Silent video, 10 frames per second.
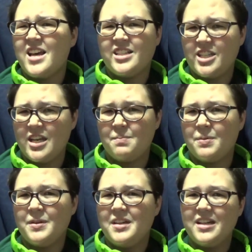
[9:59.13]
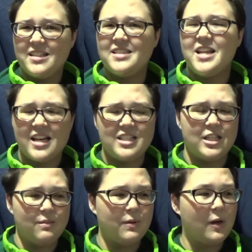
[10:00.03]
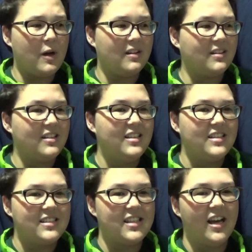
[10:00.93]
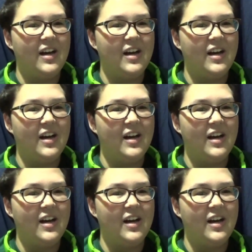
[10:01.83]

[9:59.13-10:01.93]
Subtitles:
cheap. It's not cheap at all. So,